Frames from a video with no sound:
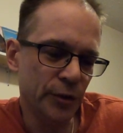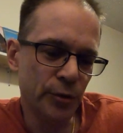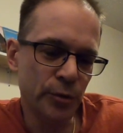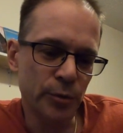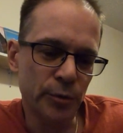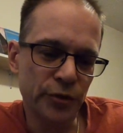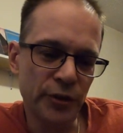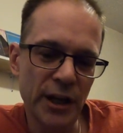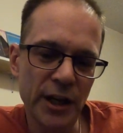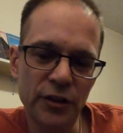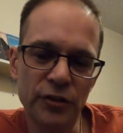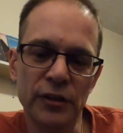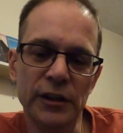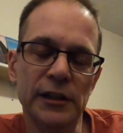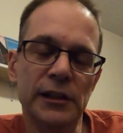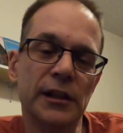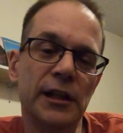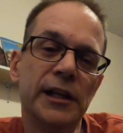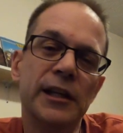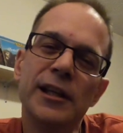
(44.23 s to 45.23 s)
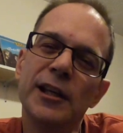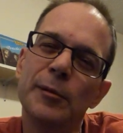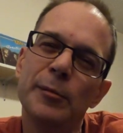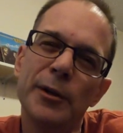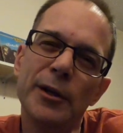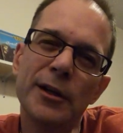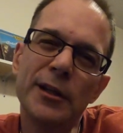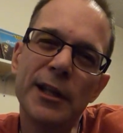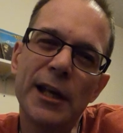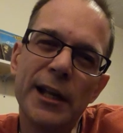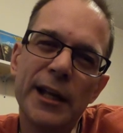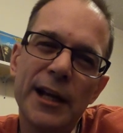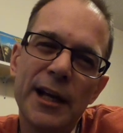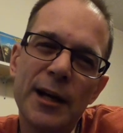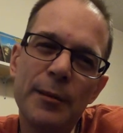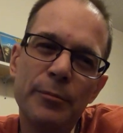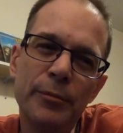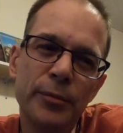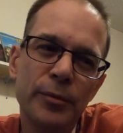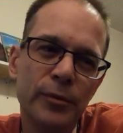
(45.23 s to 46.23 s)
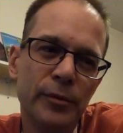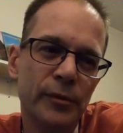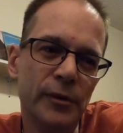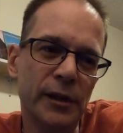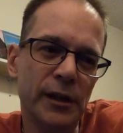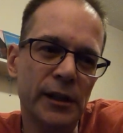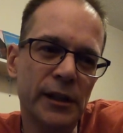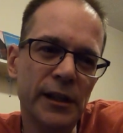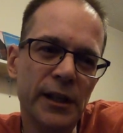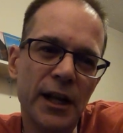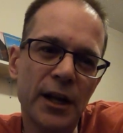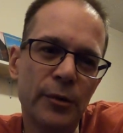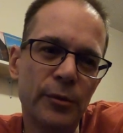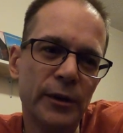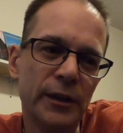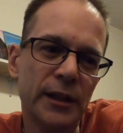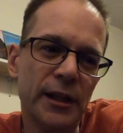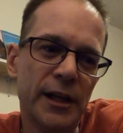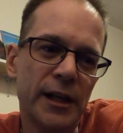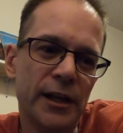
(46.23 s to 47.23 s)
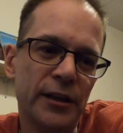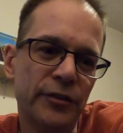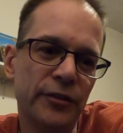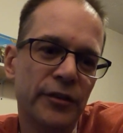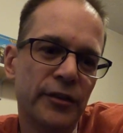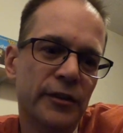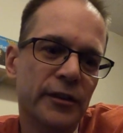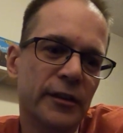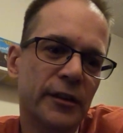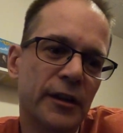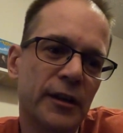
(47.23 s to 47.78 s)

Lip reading: who was actually liking me on that app. And then I realized